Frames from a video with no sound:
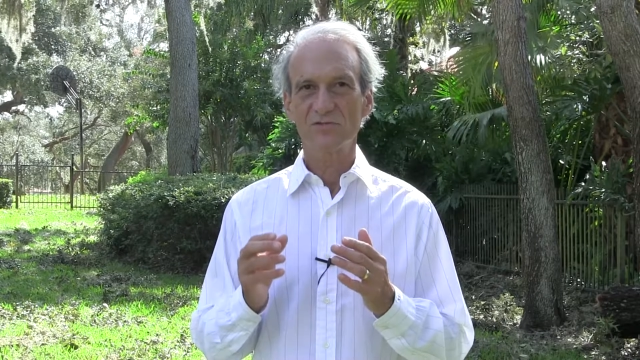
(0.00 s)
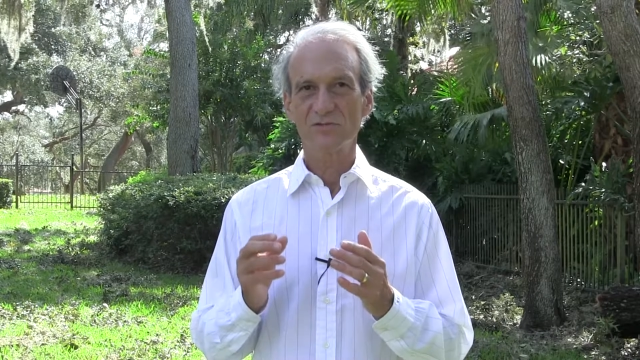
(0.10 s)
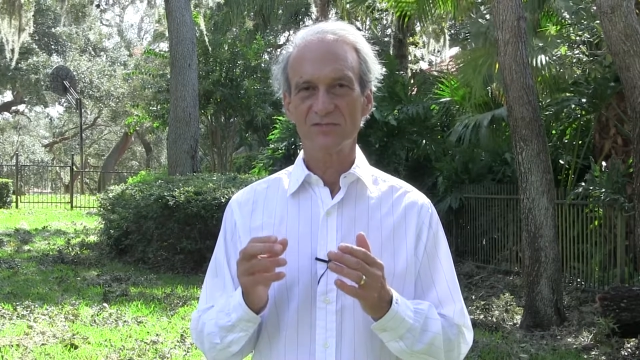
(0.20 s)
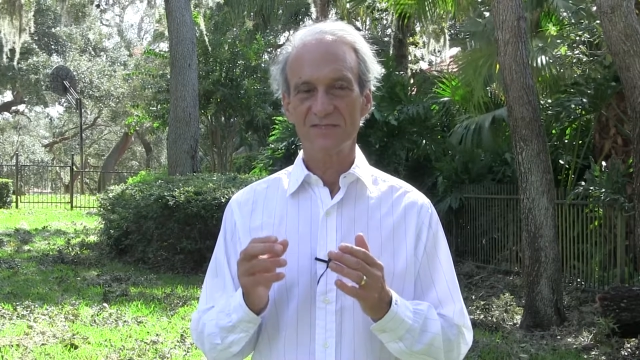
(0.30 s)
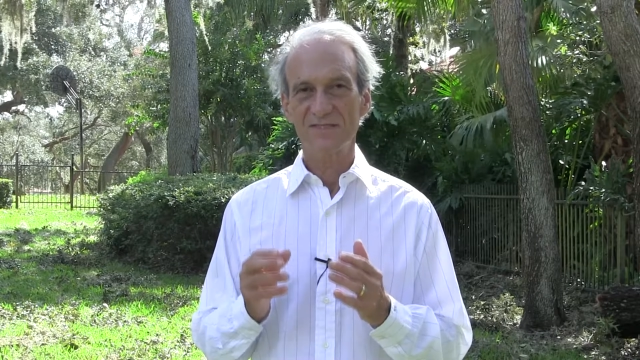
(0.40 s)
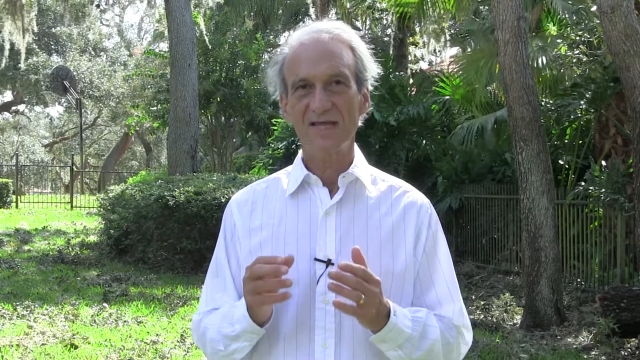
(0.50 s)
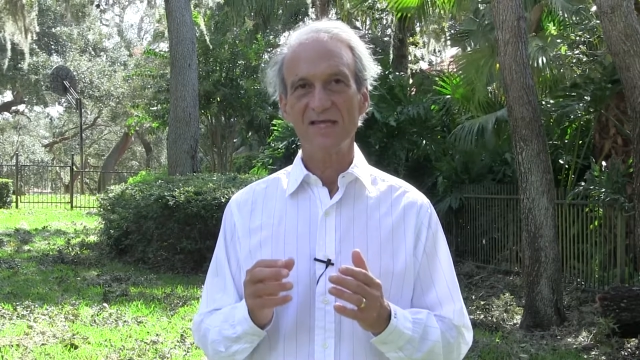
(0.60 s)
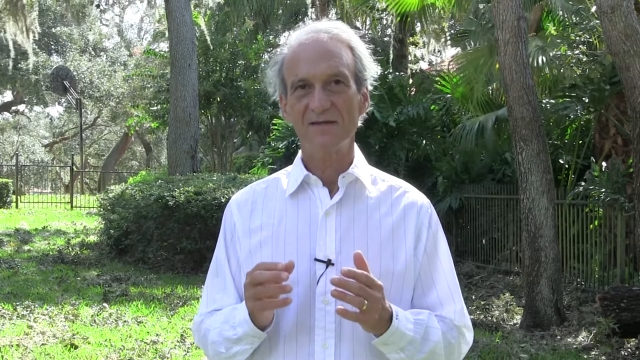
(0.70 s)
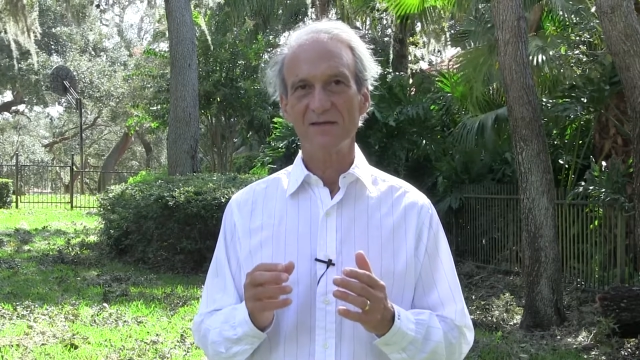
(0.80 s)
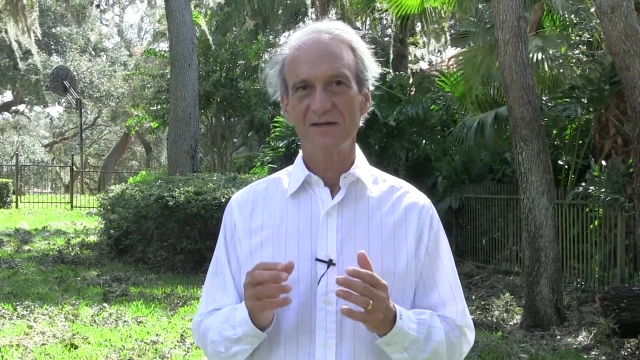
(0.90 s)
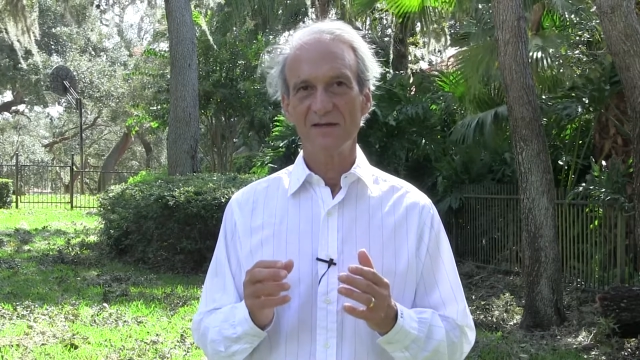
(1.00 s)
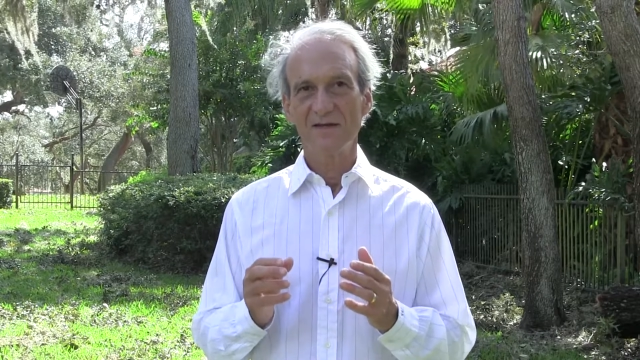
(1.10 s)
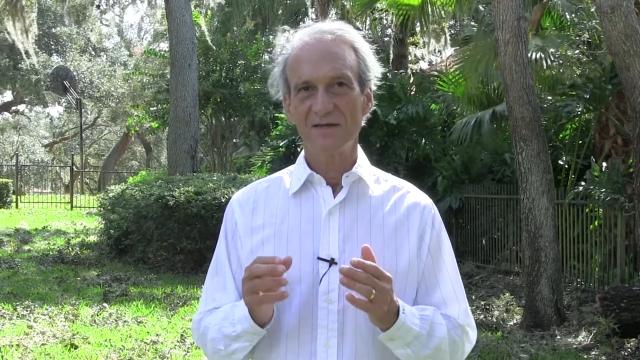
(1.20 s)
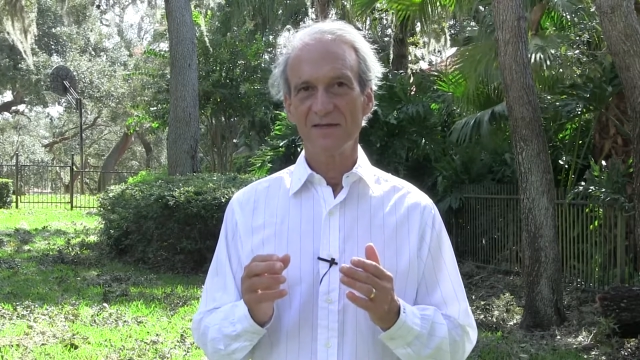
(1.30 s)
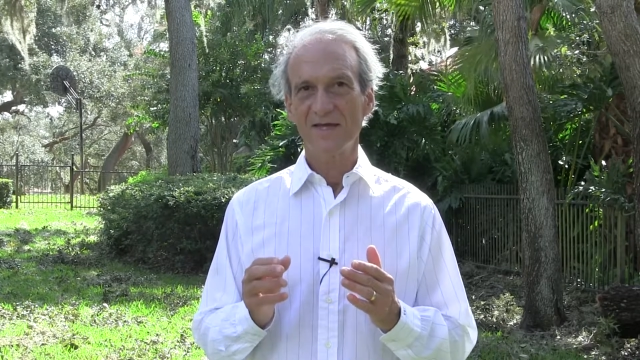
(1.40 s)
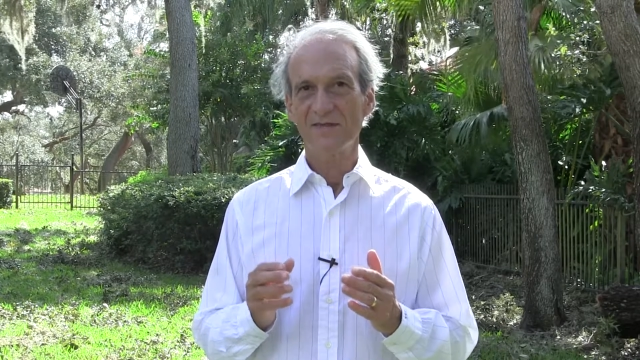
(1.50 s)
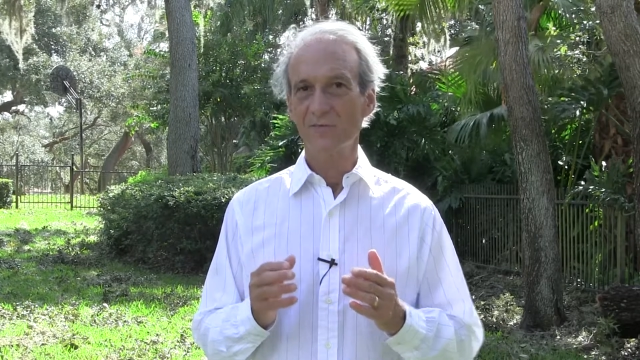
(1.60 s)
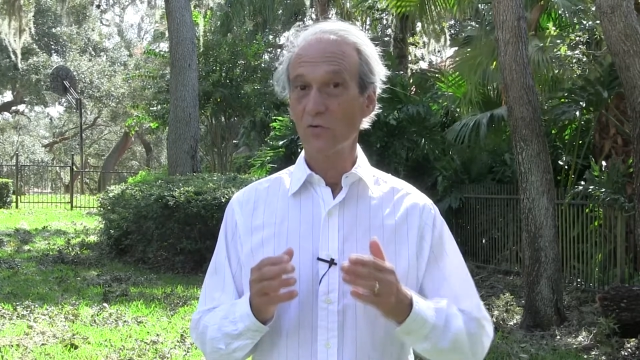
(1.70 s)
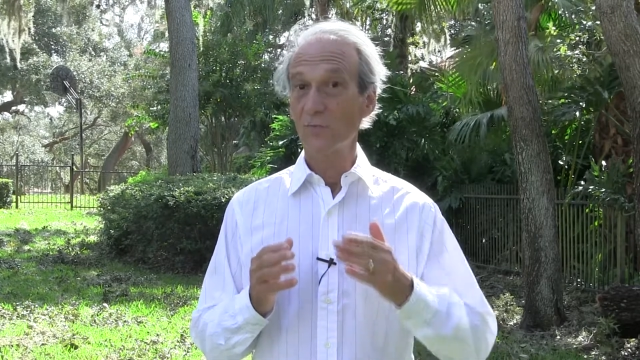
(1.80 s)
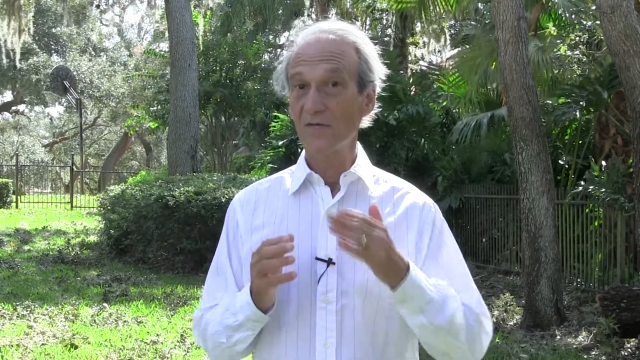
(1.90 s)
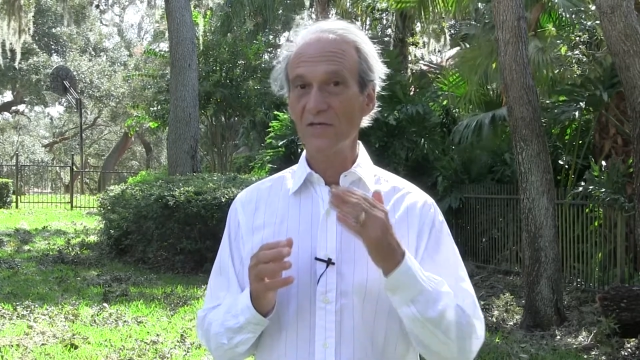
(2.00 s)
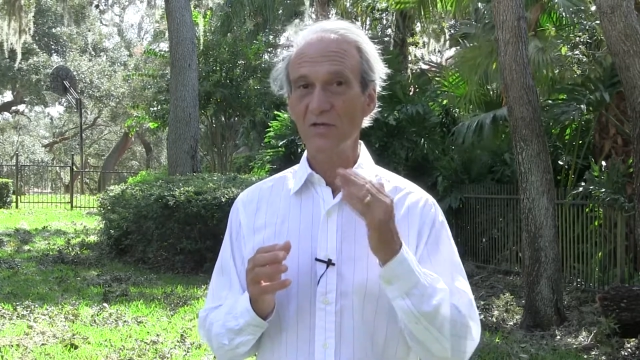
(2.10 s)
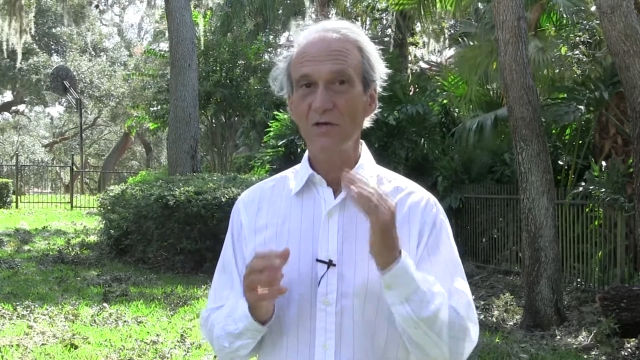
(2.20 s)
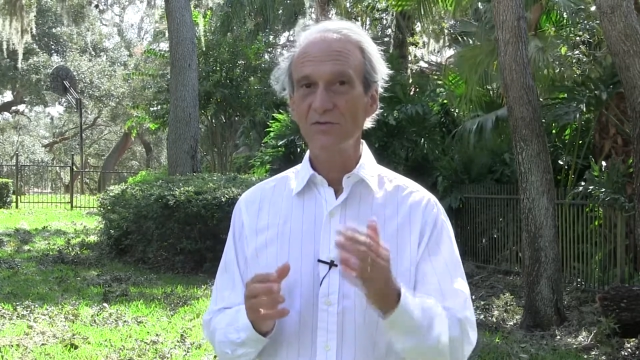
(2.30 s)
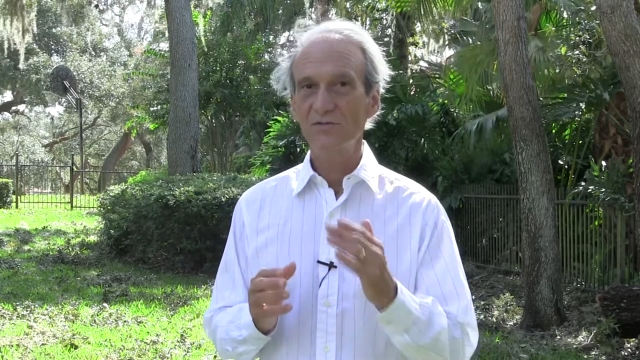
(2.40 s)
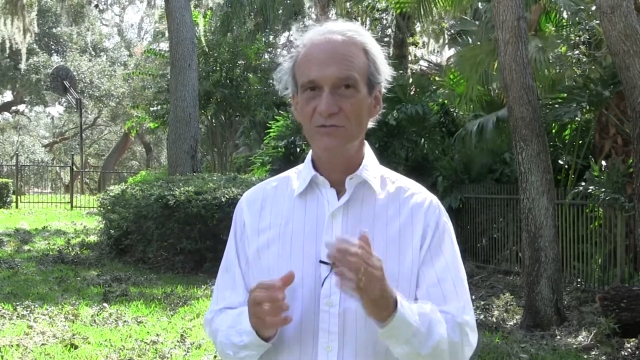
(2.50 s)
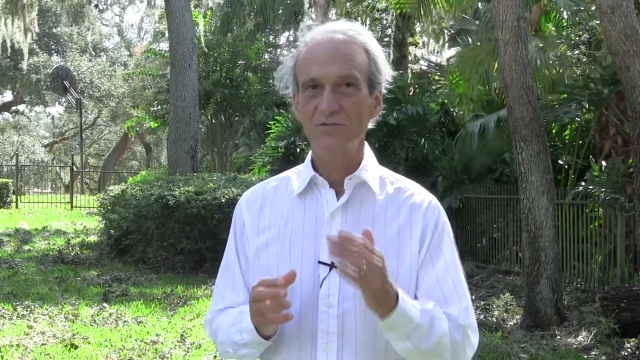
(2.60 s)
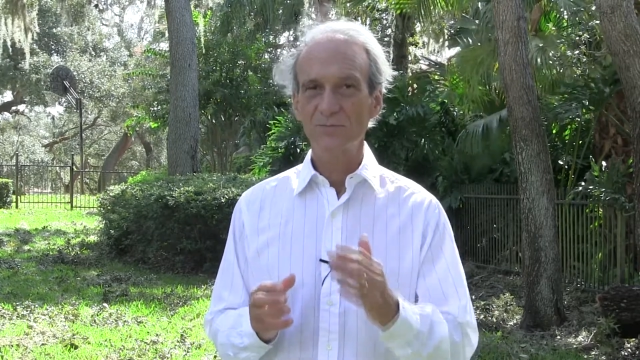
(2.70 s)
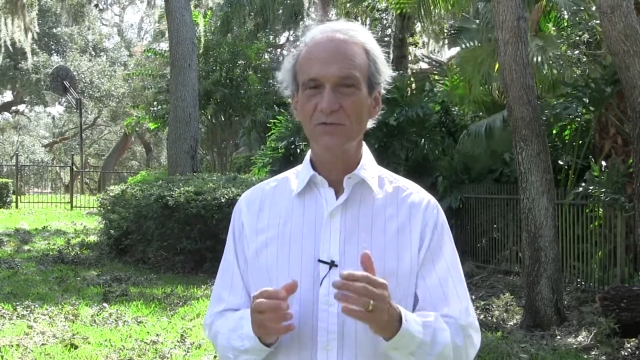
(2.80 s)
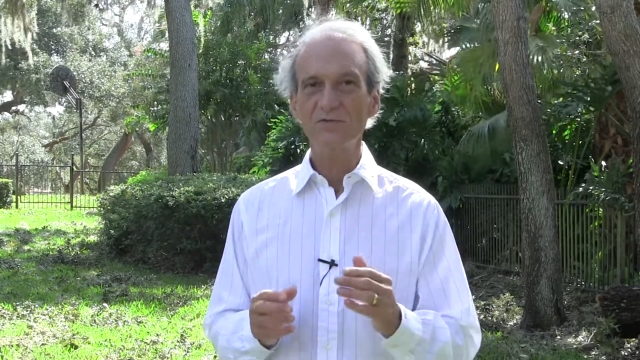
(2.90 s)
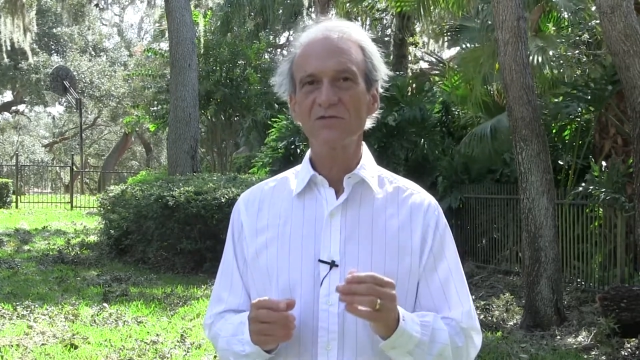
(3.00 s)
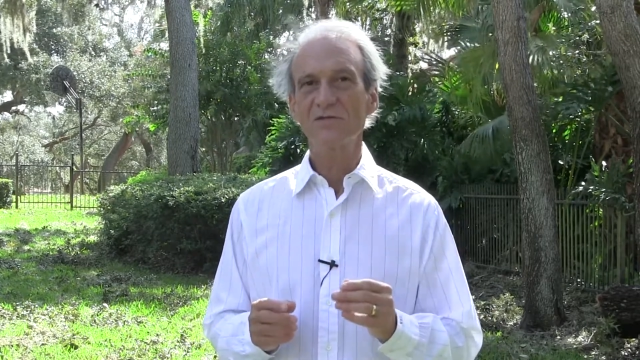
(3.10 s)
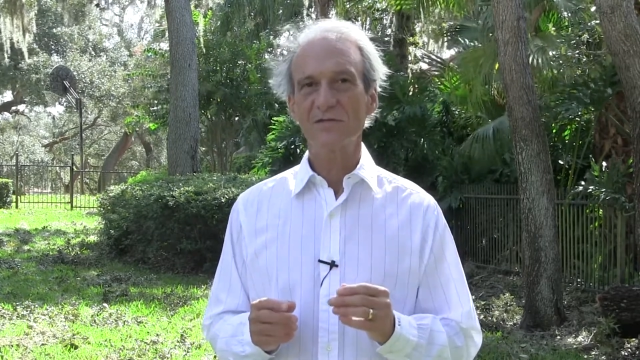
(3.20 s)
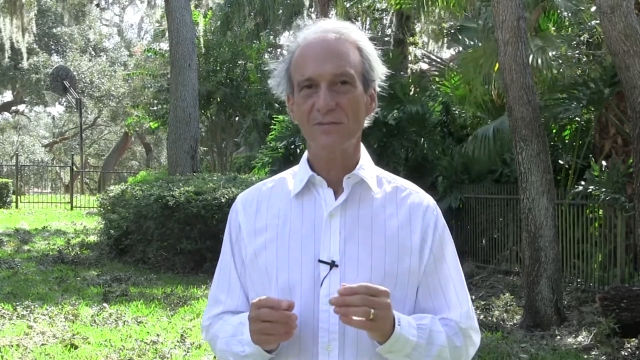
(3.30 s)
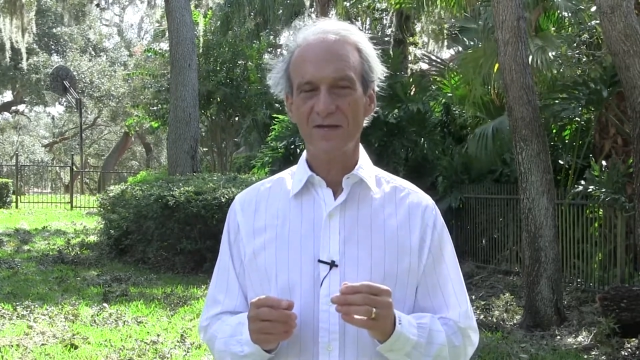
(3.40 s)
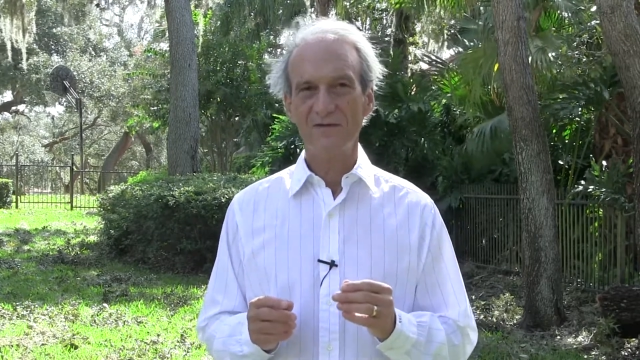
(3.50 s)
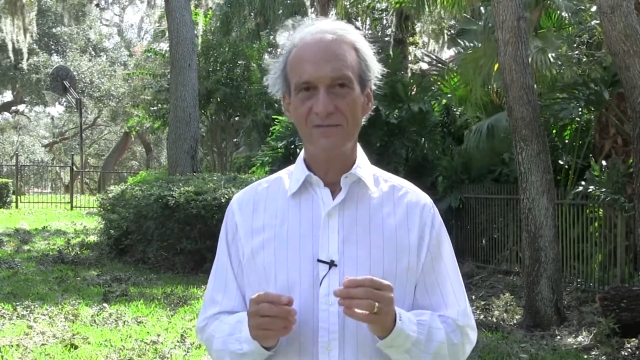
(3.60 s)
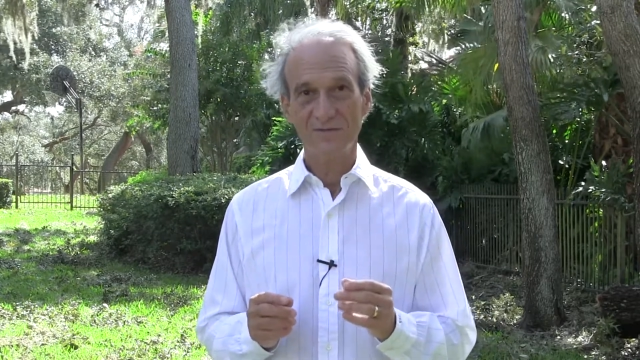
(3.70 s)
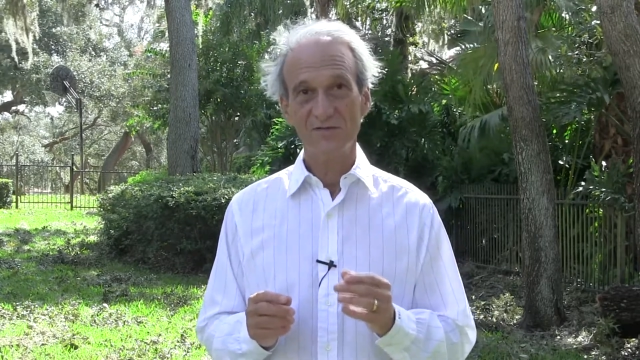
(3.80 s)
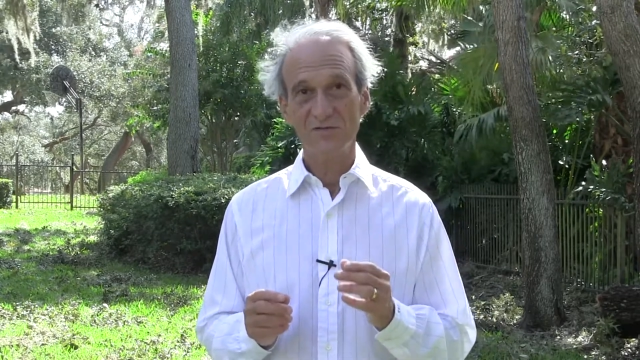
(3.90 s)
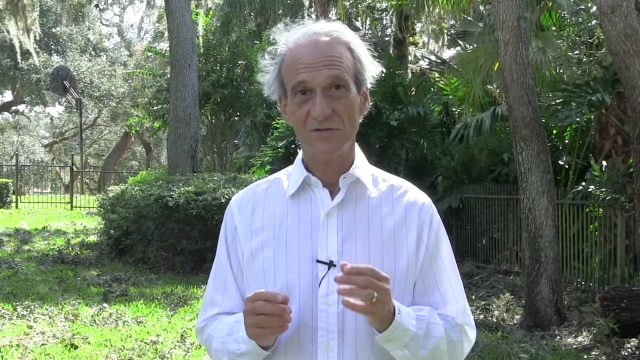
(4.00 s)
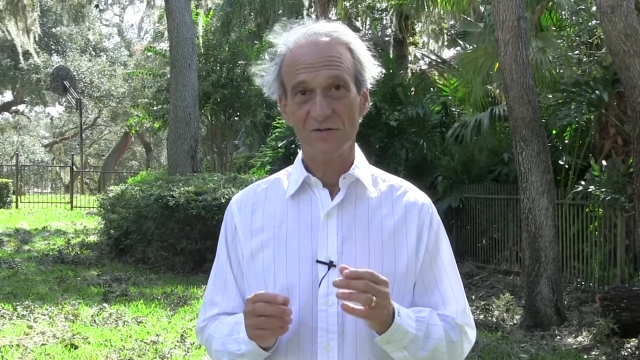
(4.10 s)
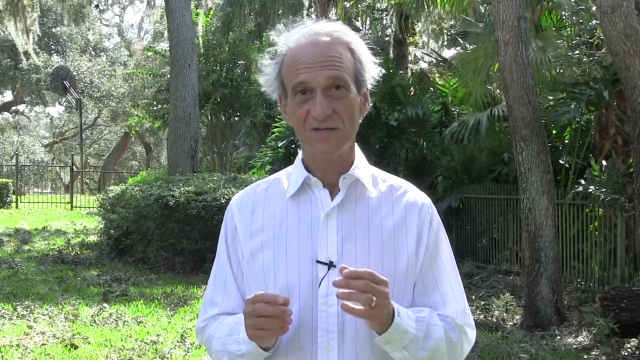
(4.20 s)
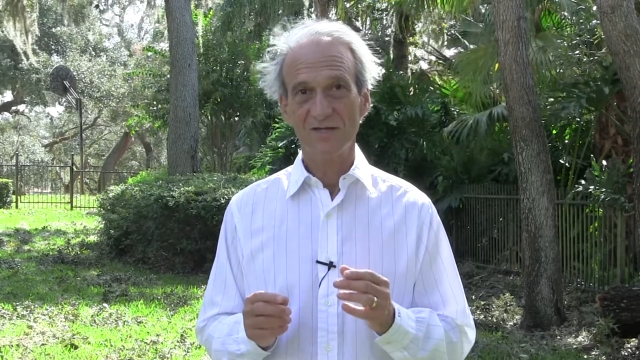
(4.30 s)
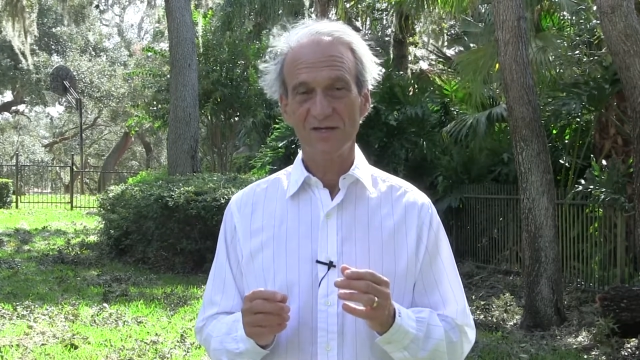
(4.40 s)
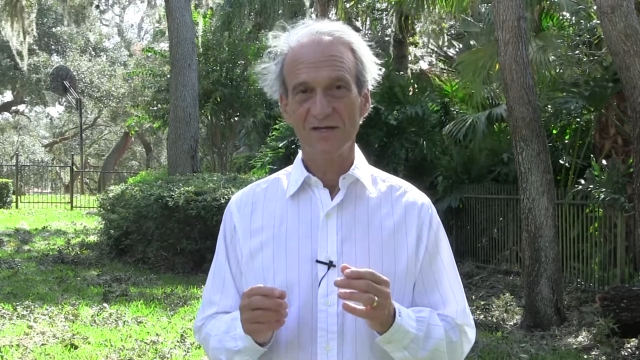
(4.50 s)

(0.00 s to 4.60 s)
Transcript: should state that there will be no distribution to the beneficiary